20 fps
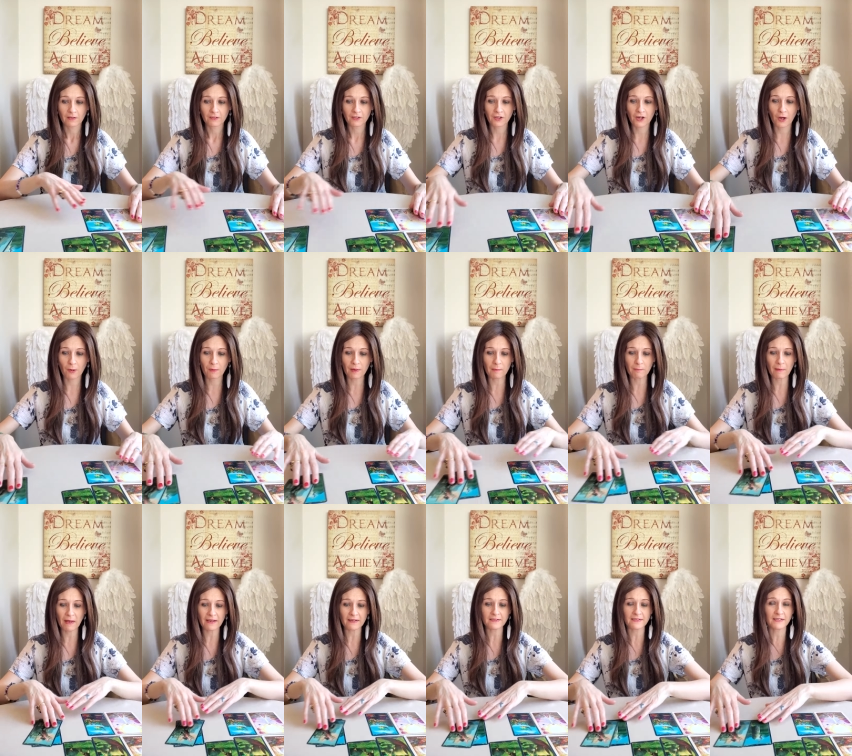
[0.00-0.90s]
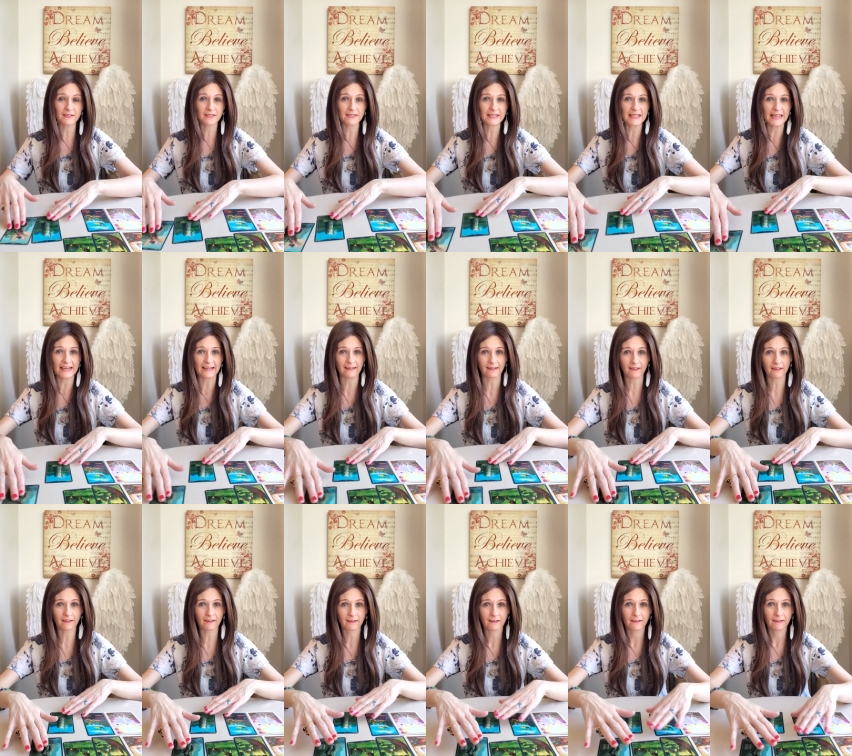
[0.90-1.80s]
you know, it makes us
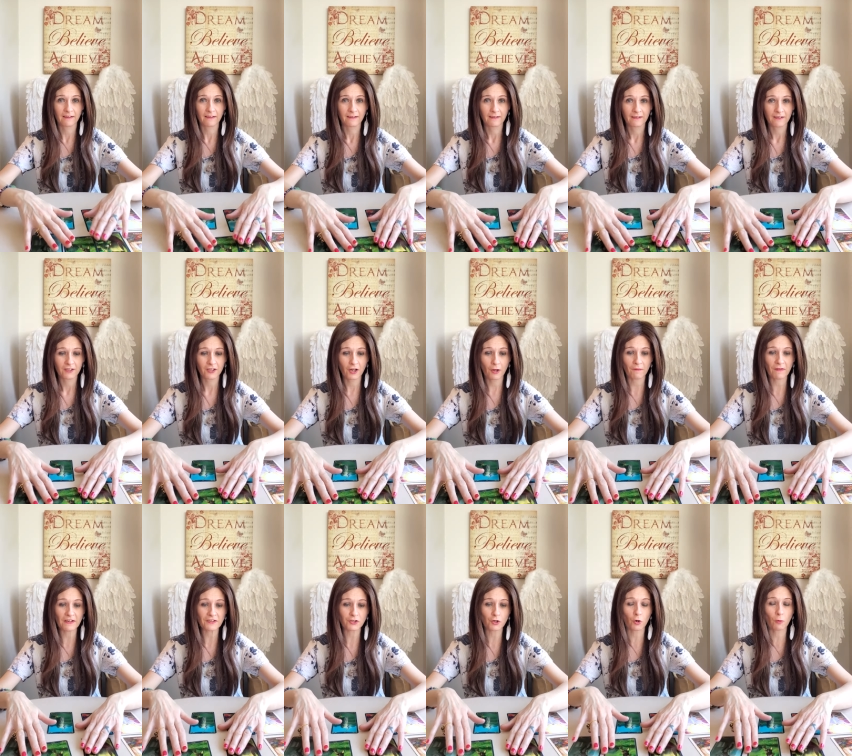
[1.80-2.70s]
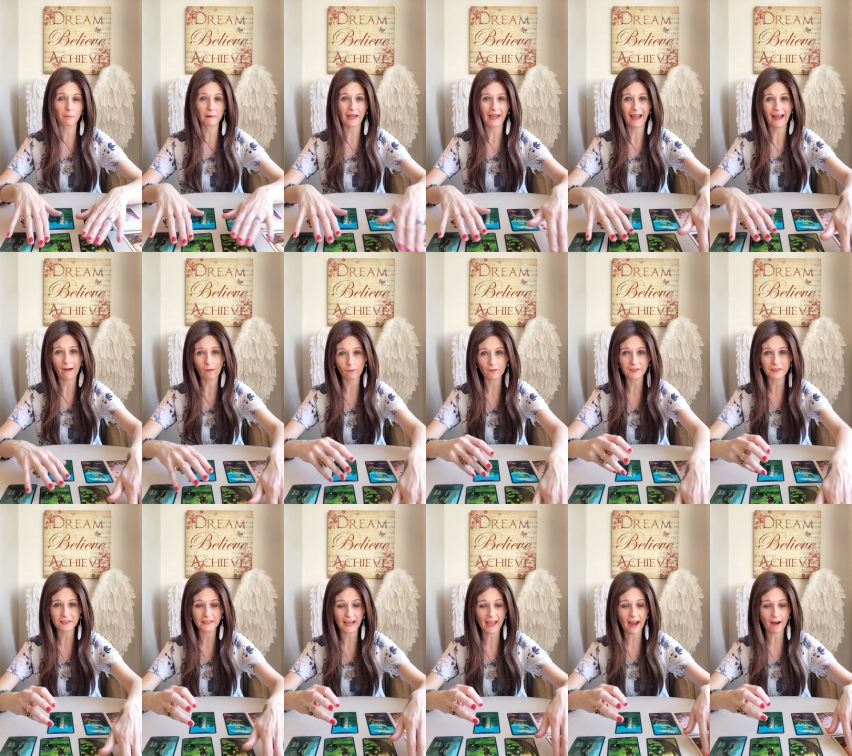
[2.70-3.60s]
think you know, this could be a health
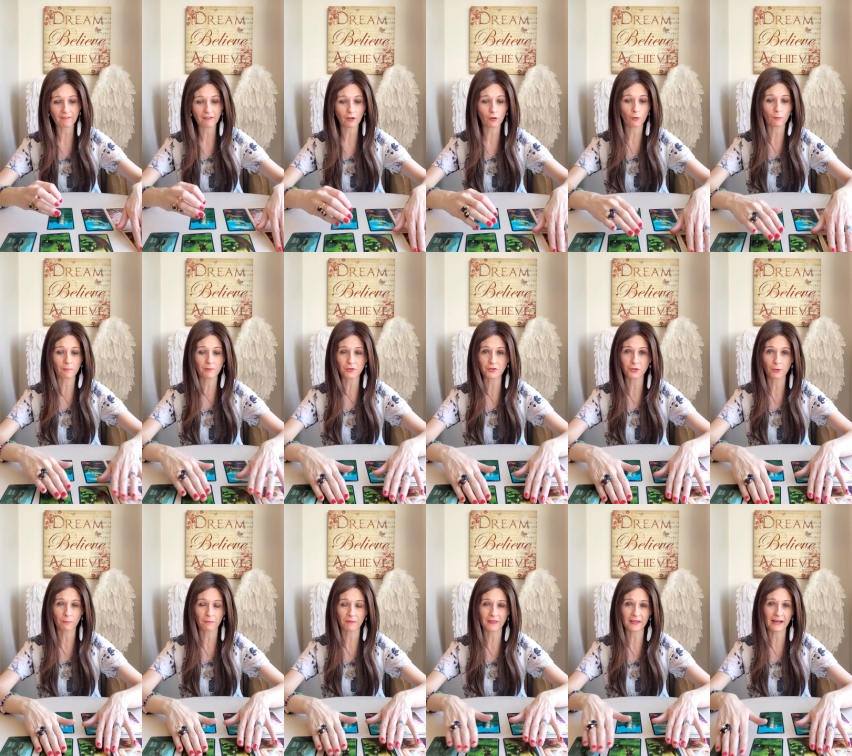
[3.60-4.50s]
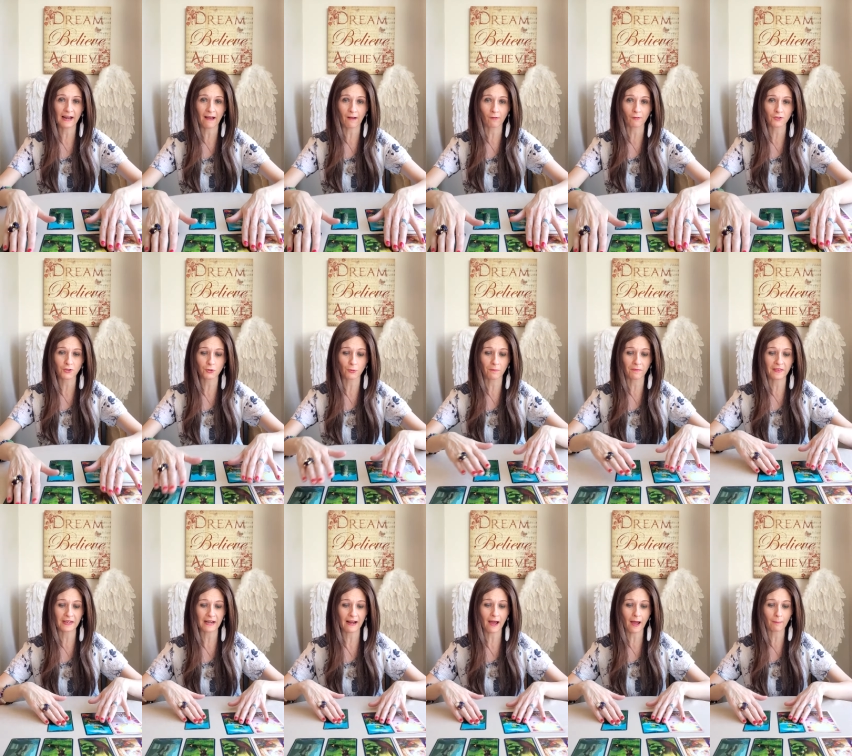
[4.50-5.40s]
scare, it could be something else.
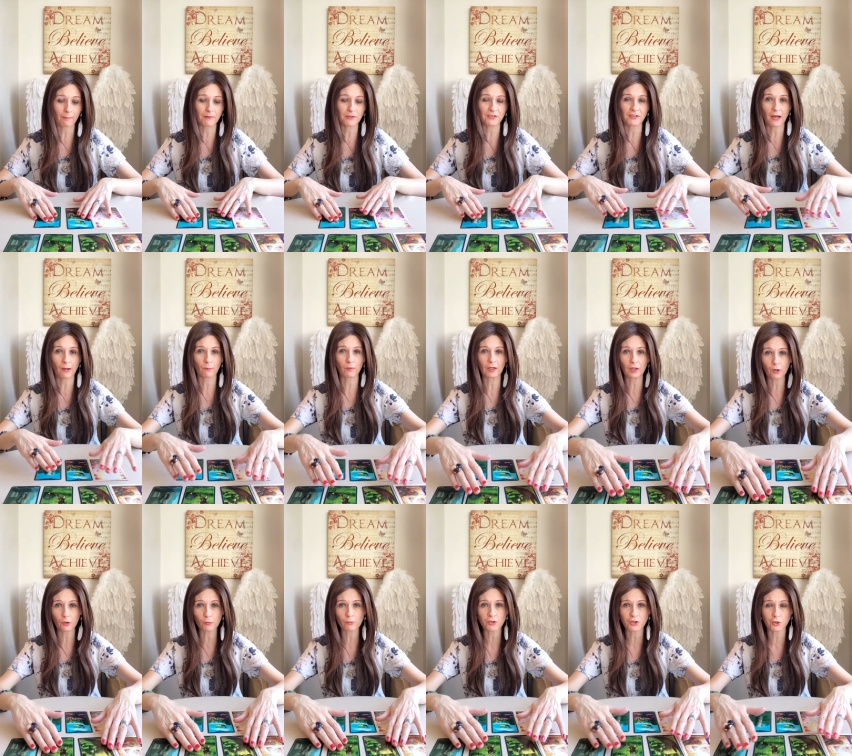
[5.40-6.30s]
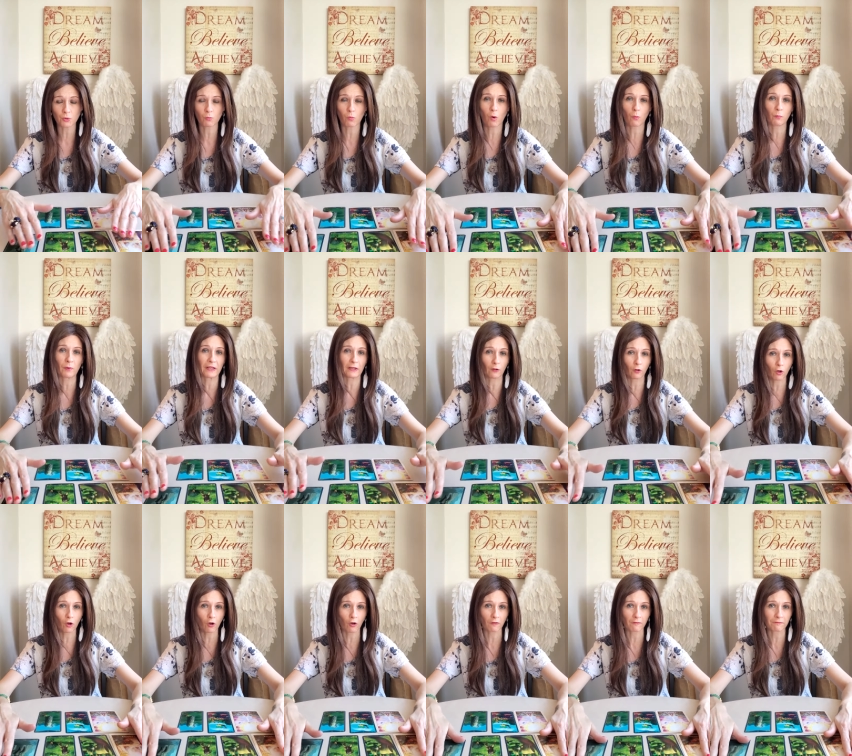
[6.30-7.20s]
Something happens like we lose someone we
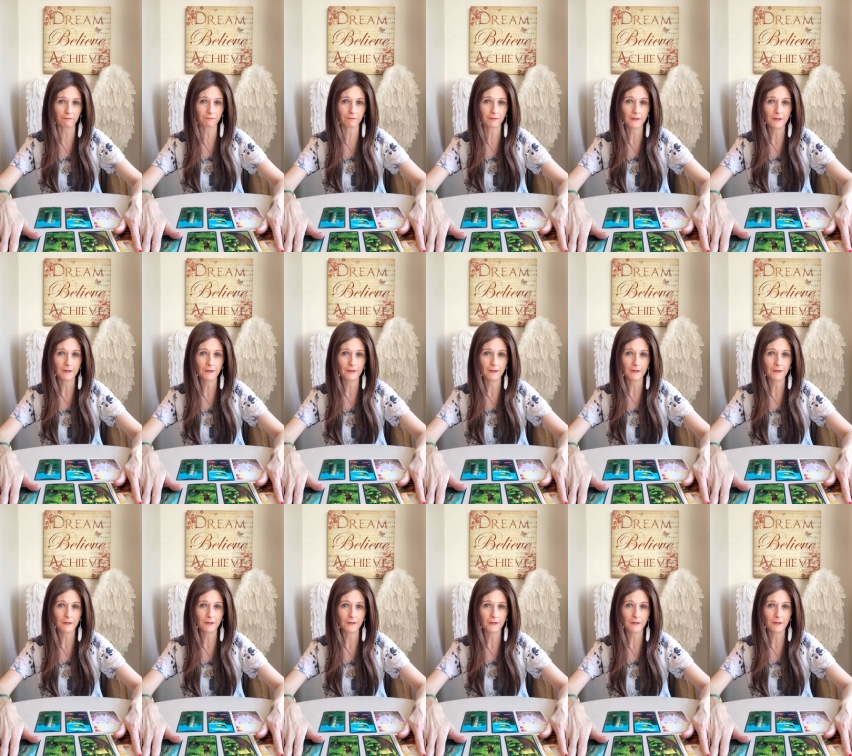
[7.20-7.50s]
love.